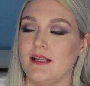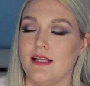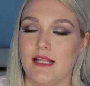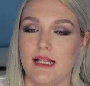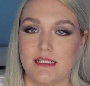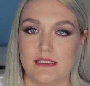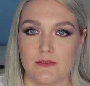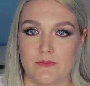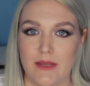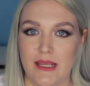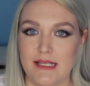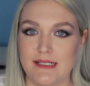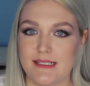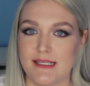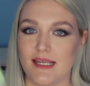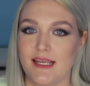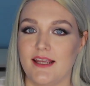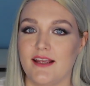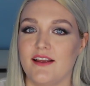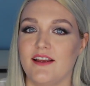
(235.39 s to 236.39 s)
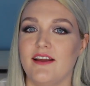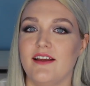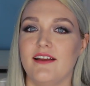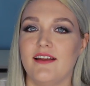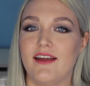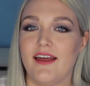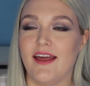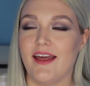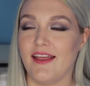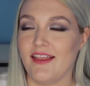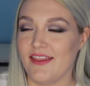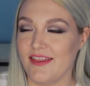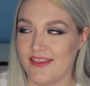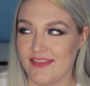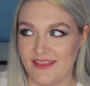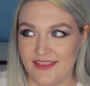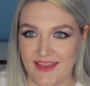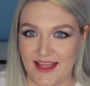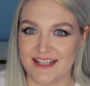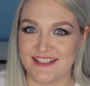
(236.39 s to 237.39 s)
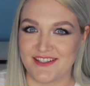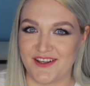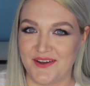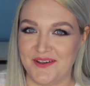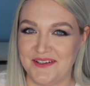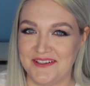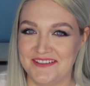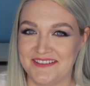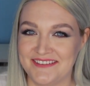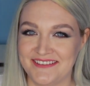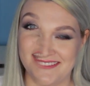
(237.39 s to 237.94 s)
It's amazing. That's all.